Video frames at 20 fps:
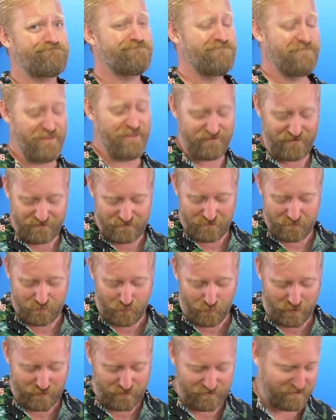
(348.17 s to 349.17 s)
This is
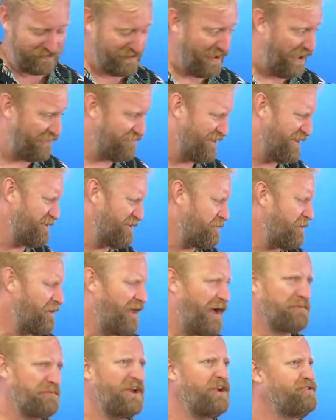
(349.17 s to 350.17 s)
important stuff. And
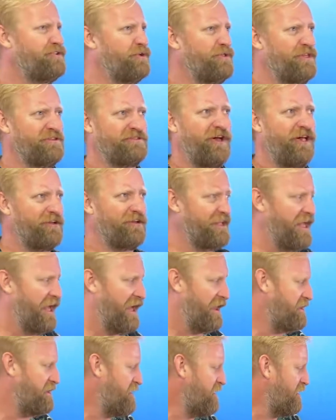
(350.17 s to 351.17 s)
I'm gonna do this all
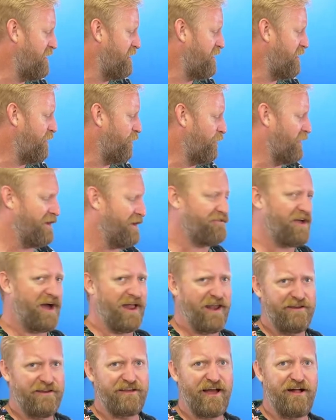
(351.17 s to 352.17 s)
again when I've
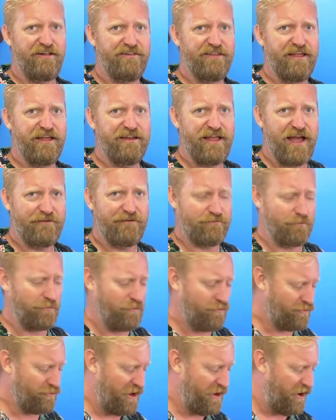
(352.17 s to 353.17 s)
got it dialed in to have some
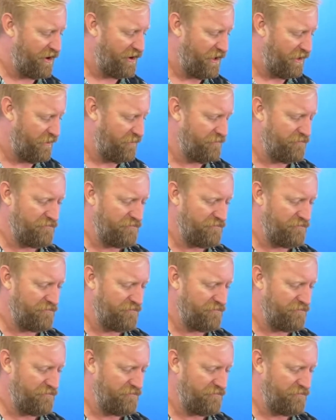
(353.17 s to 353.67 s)
grid on it.